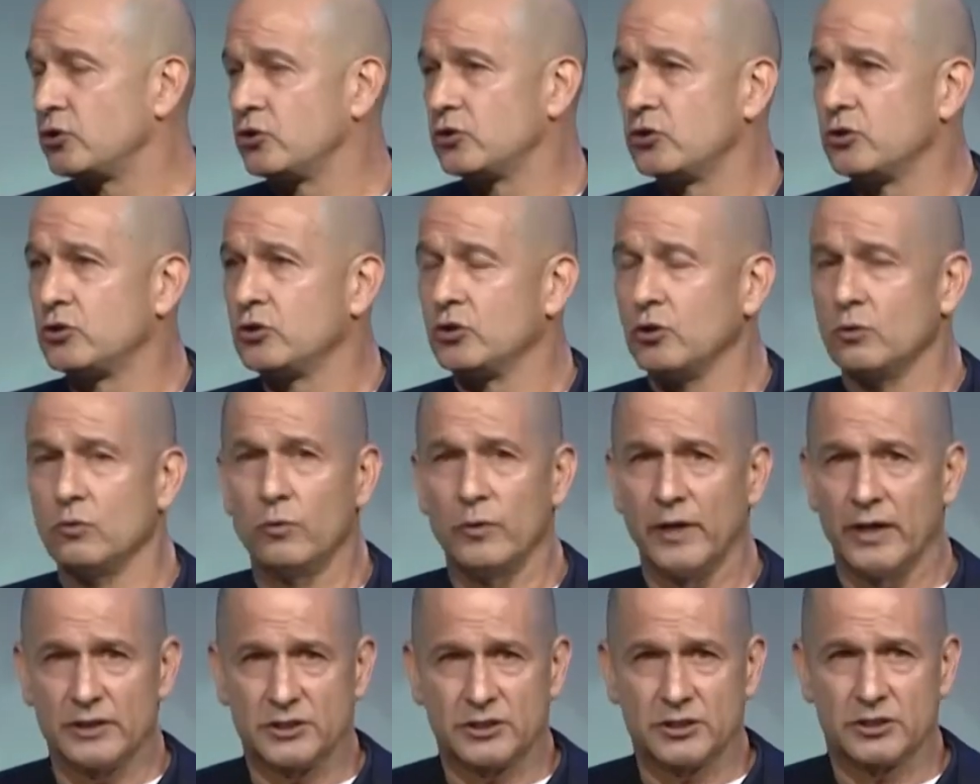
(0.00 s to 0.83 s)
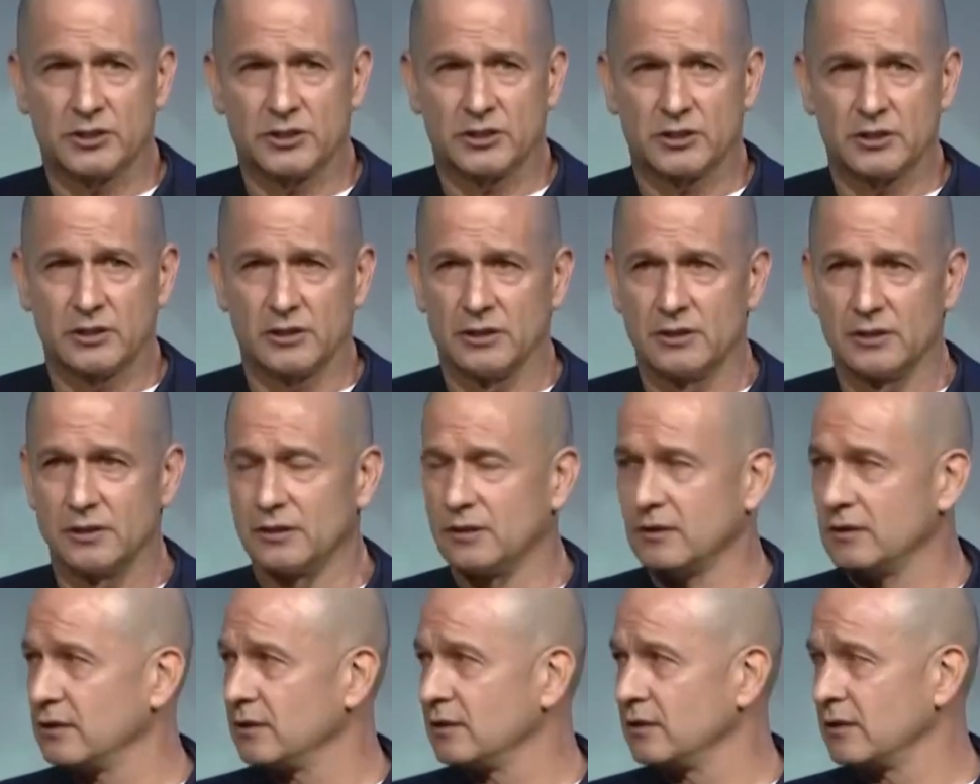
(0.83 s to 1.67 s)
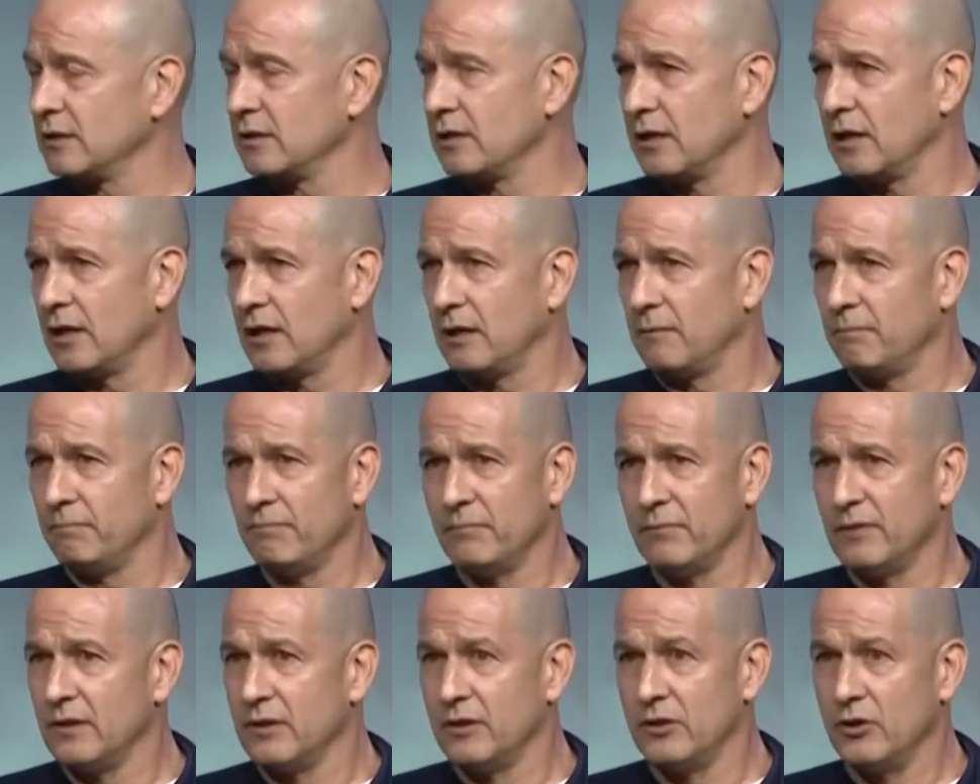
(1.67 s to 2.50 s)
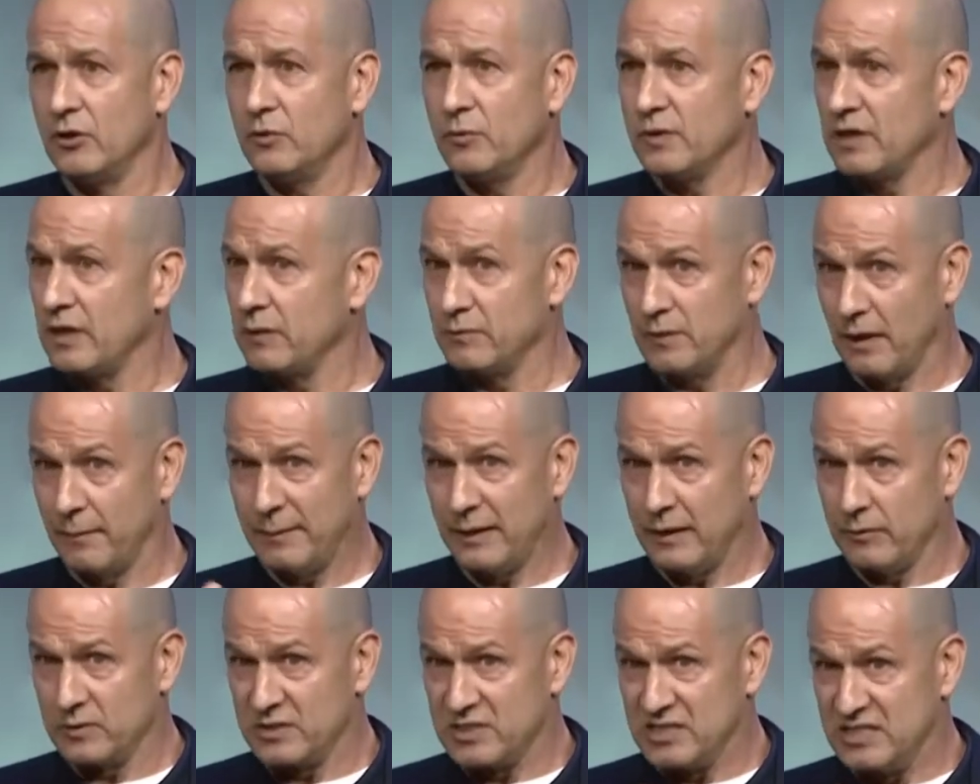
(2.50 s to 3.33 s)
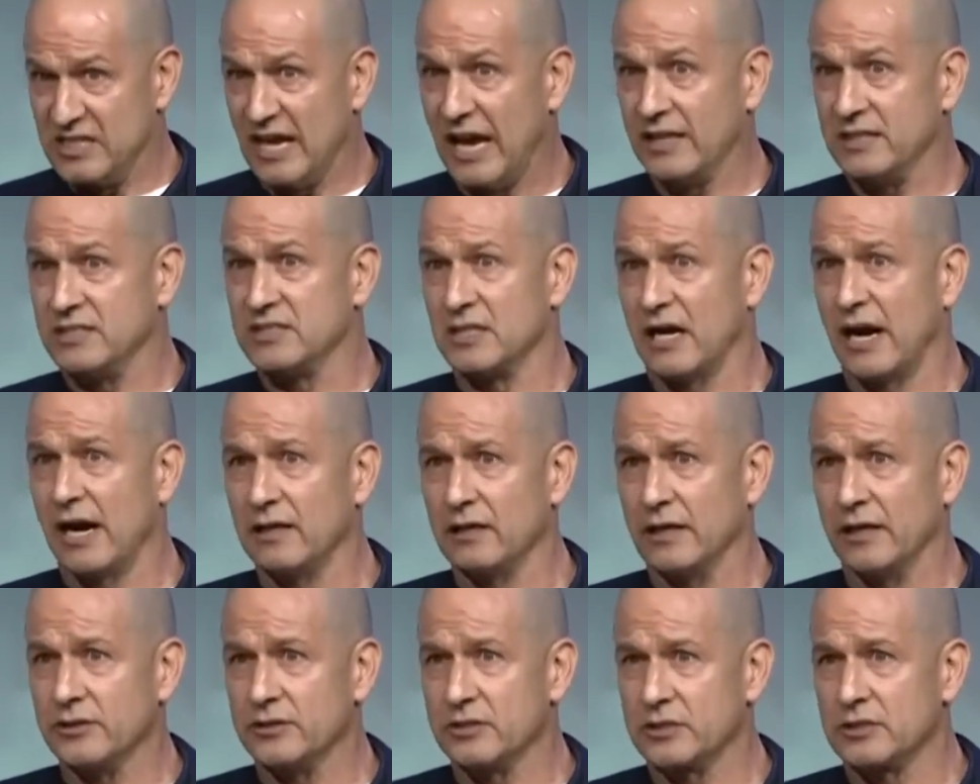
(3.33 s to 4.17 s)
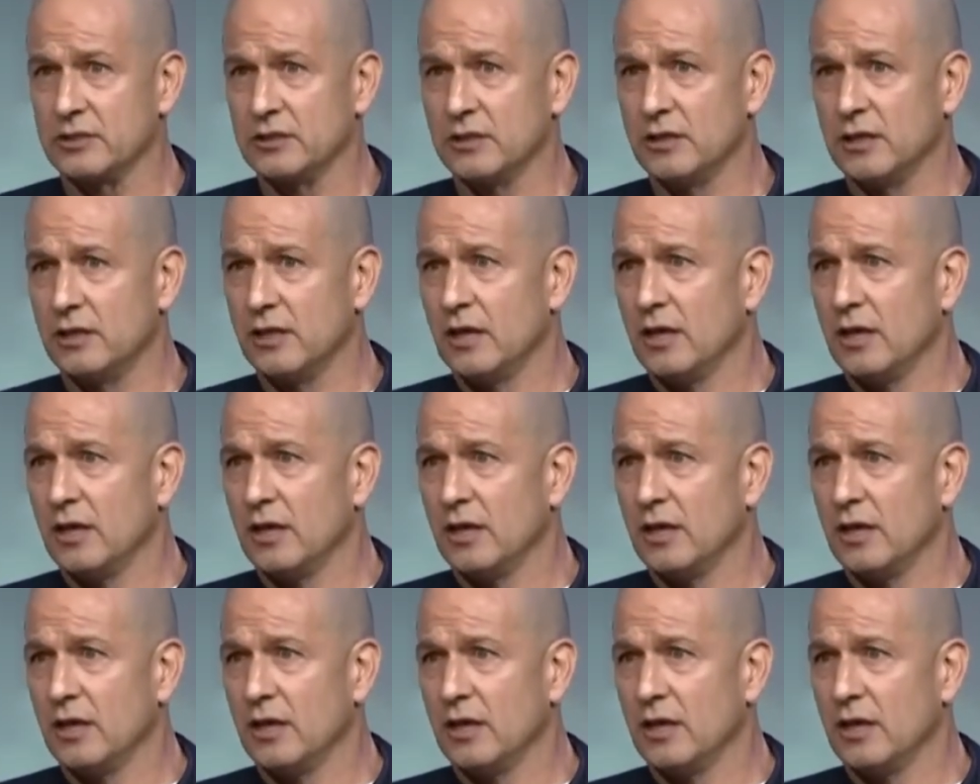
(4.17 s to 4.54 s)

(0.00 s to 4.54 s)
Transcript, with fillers: To which... Did they appreciate that? I mean, it was dead silence.